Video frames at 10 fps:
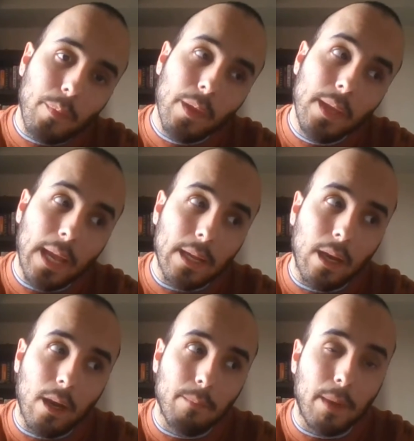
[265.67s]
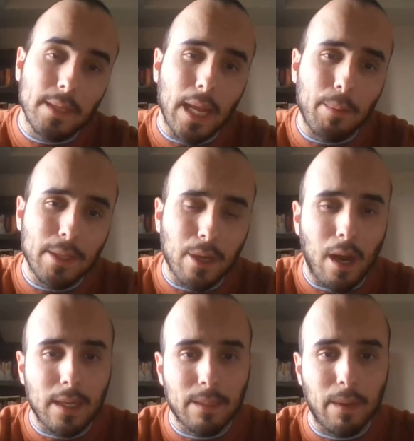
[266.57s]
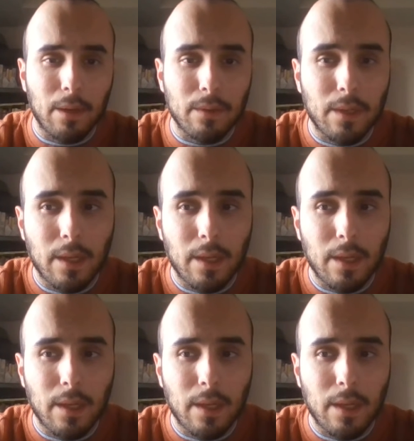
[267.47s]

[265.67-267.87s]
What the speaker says: Yet on Monday we talked about,